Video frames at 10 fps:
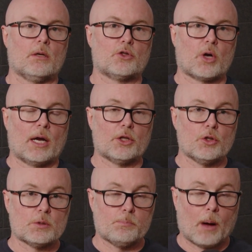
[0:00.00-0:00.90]
trying to
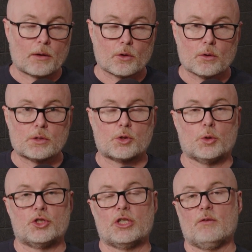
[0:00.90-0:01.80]
use bundles to
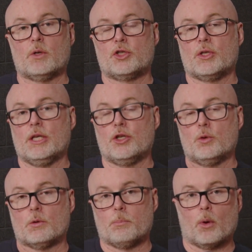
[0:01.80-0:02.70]
achieve what you need to do
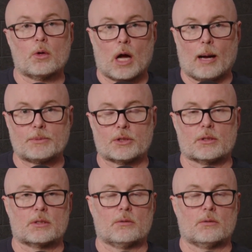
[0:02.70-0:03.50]
with bulk options,